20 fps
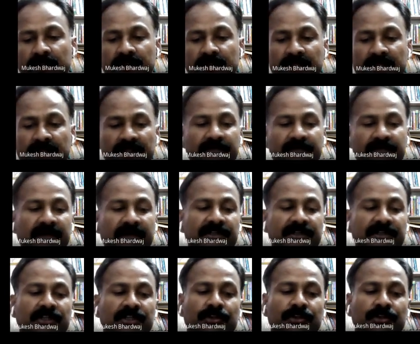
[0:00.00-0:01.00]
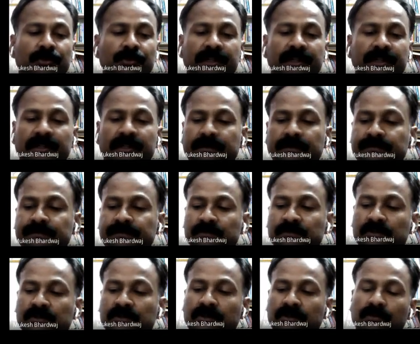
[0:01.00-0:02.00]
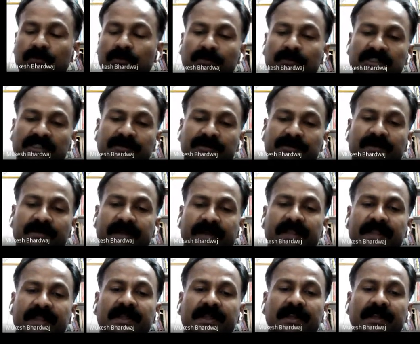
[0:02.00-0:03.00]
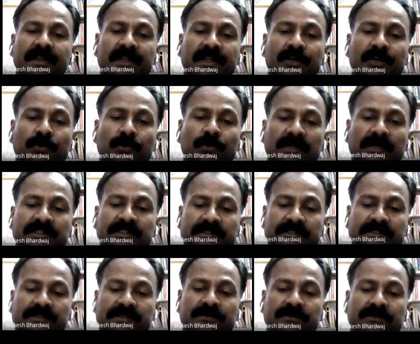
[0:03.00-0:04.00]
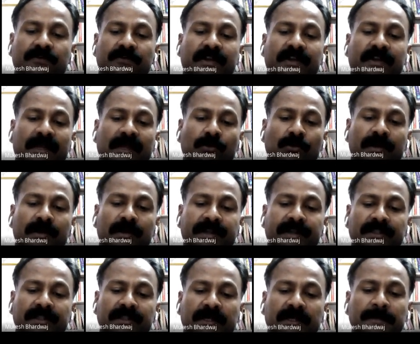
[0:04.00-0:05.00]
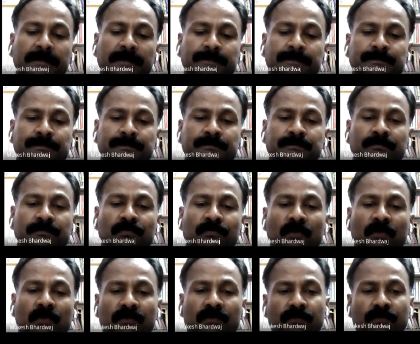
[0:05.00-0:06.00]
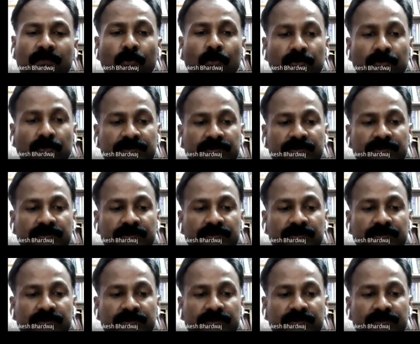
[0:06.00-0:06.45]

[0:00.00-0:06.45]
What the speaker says: then the vector theory must be very clear to us for calculating the force.